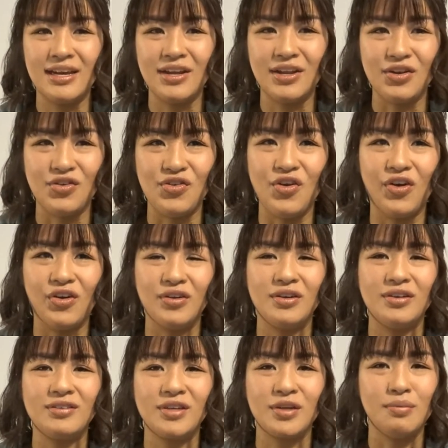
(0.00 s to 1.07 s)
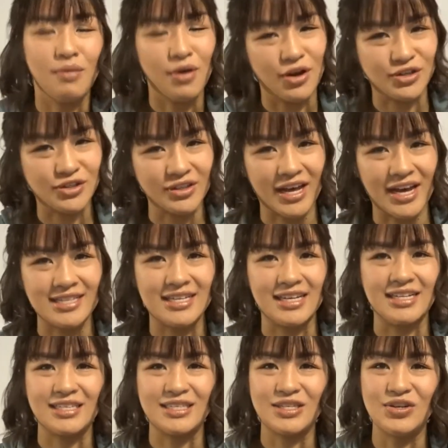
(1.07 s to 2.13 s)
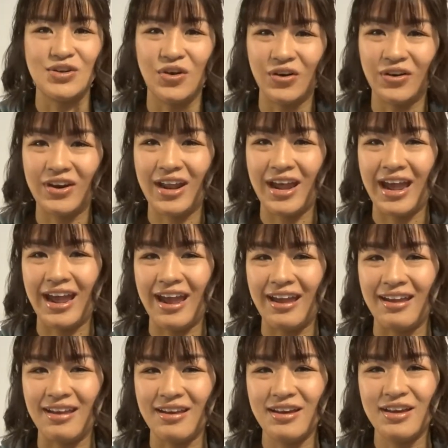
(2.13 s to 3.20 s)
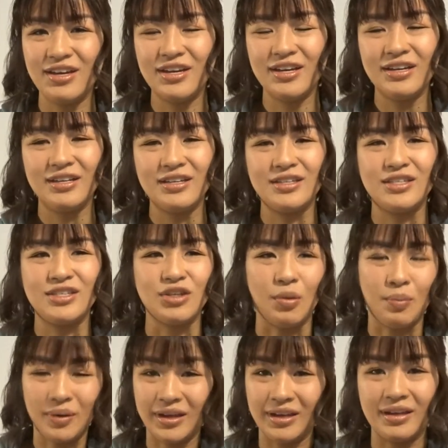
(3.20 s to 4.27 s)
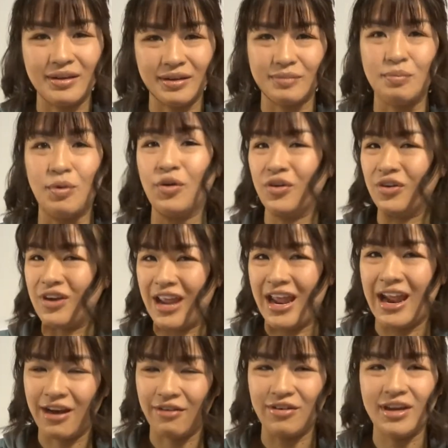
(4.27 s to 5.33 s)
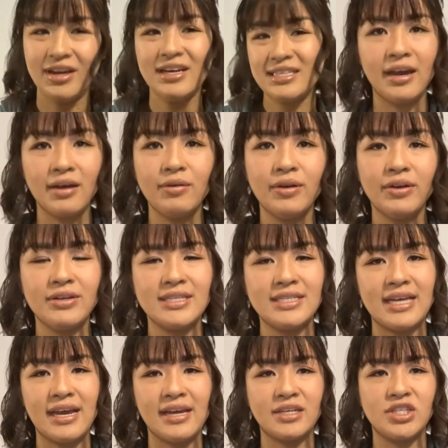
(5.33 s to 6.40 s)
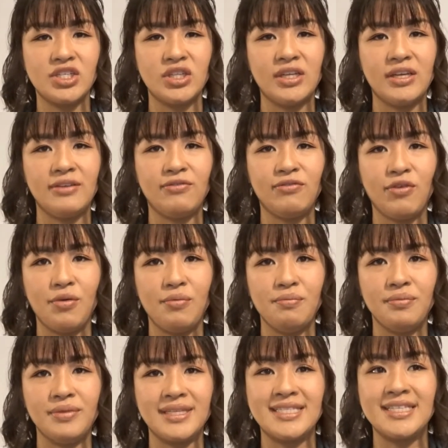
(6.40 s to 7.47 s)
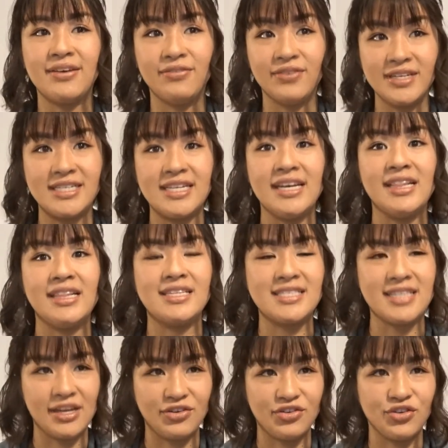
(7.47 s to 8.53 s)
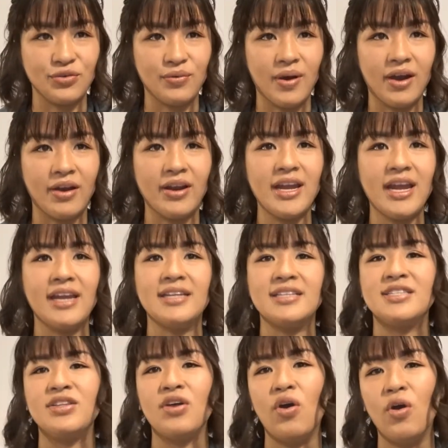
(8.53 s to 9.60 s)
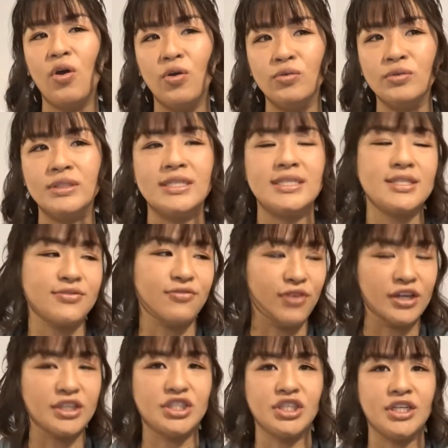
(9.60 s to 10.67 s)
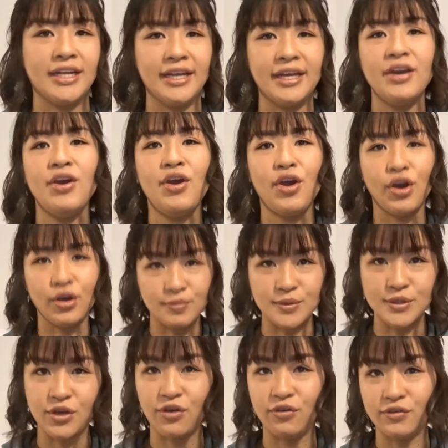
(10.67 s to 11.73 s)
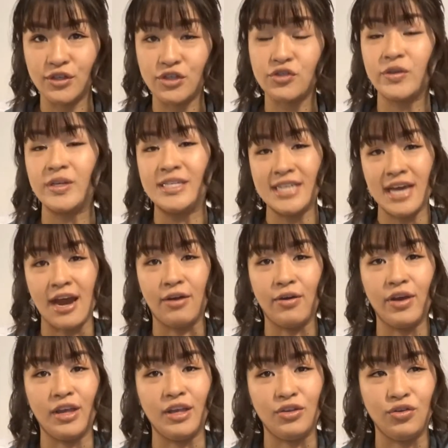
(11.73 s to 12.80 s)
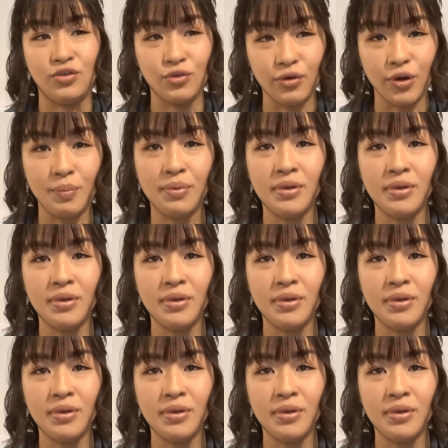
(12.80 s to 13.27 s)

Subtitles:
not commercialized and it's not a shopping modern area. The tower is actually from the 17th century, and it's the oldest functioning observatory tower in Europe.